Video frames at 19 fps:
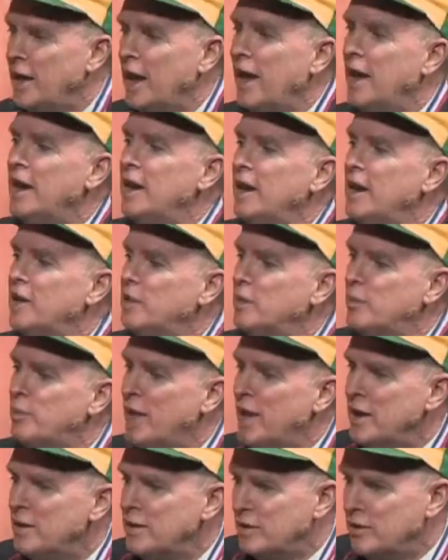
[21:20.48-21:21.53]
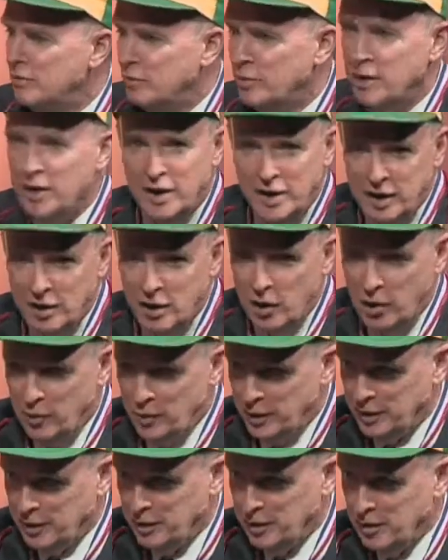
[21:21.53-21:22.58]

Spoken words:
and independent reading going.